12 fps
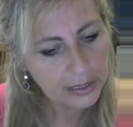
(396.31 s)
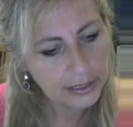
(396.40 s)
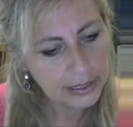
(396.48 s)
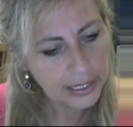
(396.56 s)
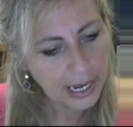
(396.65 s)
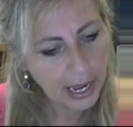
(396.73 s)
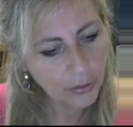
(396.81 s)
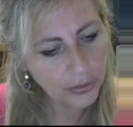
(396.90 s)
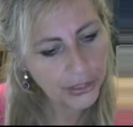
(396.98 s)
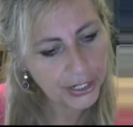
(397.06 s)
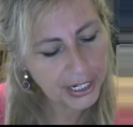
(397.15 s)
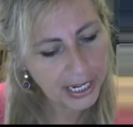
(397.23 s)
Now,
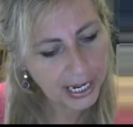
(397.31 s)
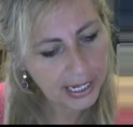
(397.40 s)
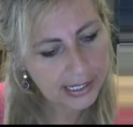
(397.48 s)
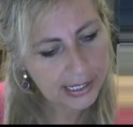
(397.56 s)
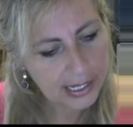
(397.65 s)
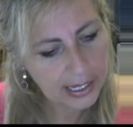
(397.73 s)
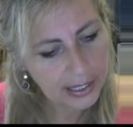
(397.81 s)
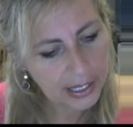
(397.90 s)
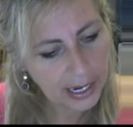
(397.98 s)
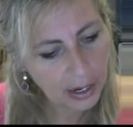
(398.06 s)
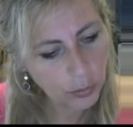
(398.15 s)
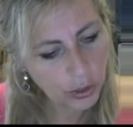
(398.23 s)
the next thing
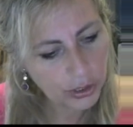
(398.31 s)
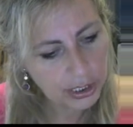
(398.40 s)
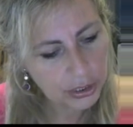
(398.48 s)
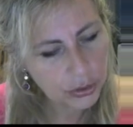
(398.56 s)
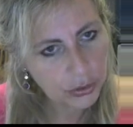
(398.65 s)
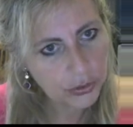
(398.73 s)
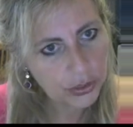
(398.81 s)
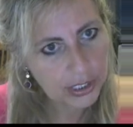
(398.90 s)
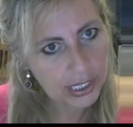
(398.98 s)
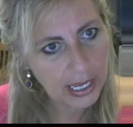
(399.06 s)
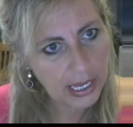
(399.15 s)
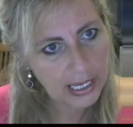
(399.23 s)
that I wanted to
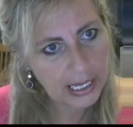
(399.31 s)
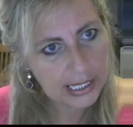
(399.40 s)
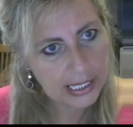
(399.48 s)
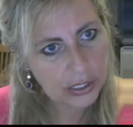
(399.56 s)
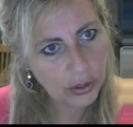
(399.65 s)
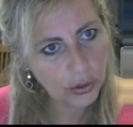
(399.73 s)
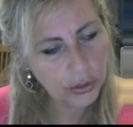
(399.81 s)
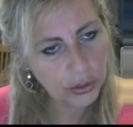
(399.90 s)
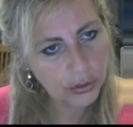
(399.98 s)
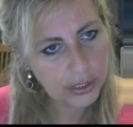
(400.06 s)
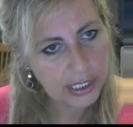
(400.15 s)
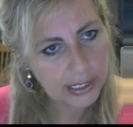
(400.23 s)
say is on
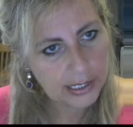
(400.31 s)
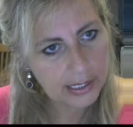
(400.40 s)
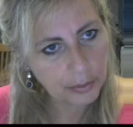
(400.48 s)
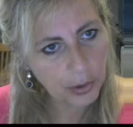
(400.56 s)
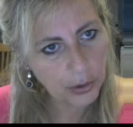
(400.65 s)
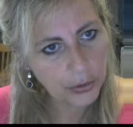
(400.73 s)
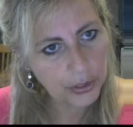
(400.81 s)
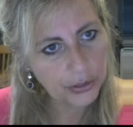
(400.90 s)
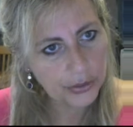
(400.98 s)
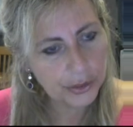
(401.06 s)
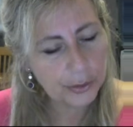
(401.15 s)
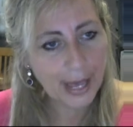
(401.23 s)
your
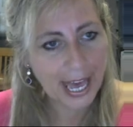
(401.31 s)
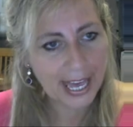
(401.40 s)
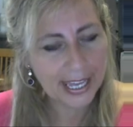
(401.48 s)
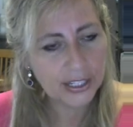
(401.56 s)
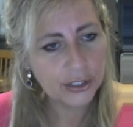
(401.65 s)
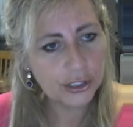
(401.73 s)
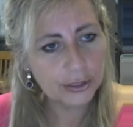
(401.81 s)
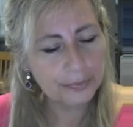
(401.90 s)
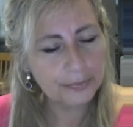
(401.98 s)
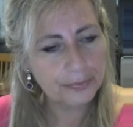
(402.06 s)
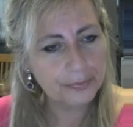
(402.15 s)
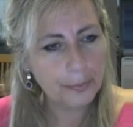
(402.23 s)
testimonials page,
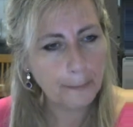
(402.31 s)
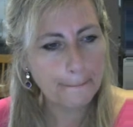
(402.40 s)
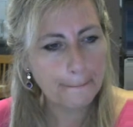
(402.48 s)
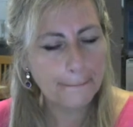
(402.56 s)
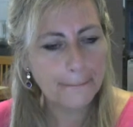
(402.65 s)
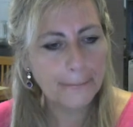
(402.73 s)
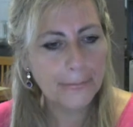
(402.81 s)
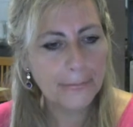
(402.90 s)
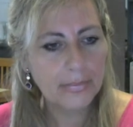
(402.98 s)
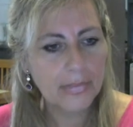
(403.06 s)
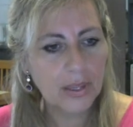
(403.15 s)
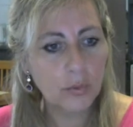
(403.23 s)

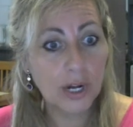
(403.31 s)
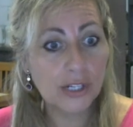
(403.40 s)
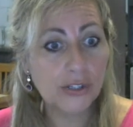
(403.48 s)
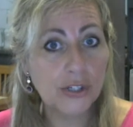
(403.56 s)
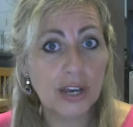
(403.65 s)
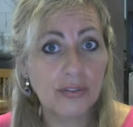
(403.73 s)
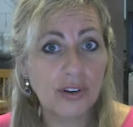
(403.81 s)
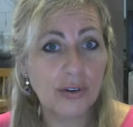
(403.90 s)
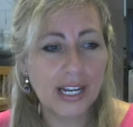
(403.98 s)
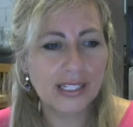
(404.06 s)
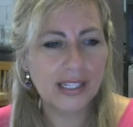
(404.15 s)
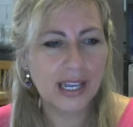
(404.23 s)
whilst you have
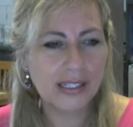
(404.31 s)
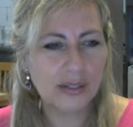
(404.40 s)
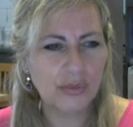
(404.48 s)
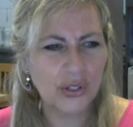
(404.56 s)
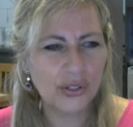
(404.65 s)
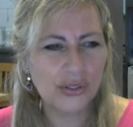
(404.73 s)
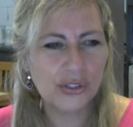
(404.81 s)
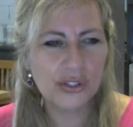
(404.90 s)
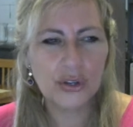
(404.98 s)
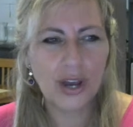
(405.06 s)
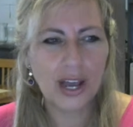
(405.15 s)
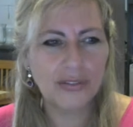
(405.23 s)
great testimonials,
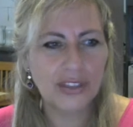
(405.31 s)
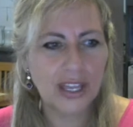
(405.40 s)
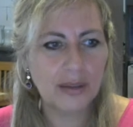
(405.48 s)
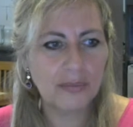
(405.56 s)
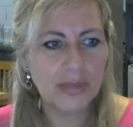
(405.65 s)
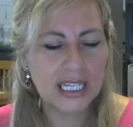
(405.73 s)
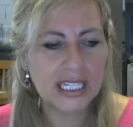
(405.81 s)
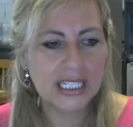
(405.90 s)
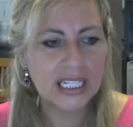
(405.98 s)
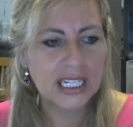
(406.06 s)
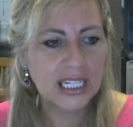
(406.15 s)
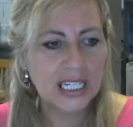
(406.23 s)
you have them
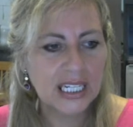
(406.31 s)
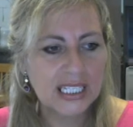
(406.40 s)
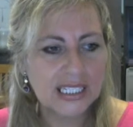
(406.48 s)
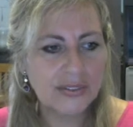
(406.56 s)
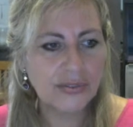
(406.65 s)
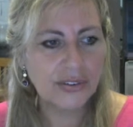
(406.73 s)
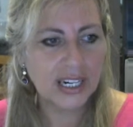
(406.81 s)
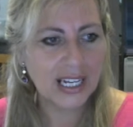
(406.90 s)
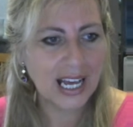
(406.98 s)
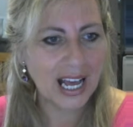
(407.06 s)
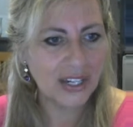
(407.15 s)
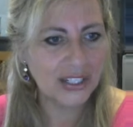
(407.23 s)
in different
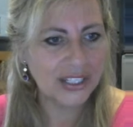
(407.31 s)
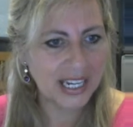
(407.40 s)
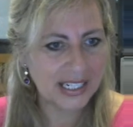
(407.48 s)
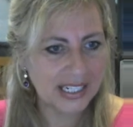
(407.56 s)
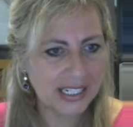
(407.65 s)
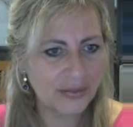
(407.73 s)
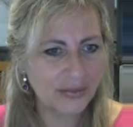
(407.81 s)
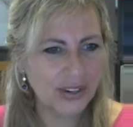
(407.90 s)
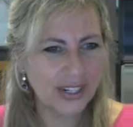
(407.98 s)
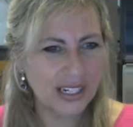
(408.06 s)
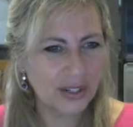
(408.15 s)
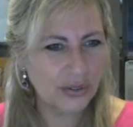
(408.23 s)
colored and
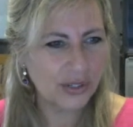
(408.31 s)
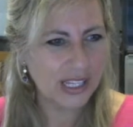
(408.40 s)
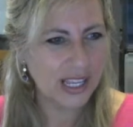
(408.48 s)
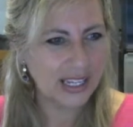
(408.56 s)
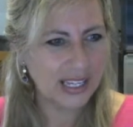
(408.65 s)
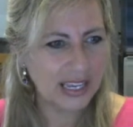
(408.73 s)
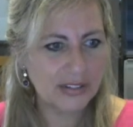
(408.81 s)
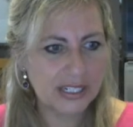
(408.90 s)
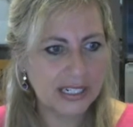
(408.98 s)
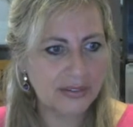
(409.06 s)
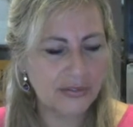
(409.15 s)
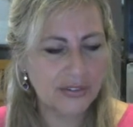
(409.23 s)
different, and looks like
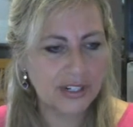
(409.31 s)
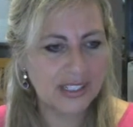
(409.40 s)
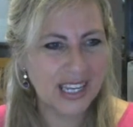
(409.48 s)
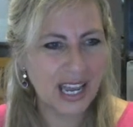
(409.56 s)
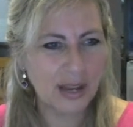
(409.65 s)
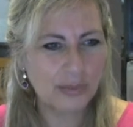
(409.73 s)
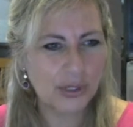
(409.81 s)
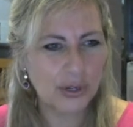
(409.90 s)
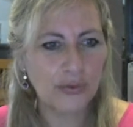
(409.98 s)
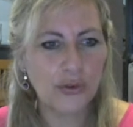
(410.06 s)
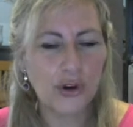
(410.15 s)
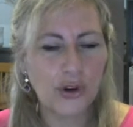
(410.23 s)
even different types
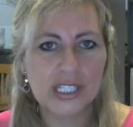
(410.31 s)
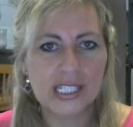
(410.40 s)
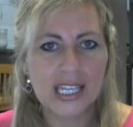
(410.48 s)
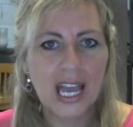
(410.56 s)
of fonts.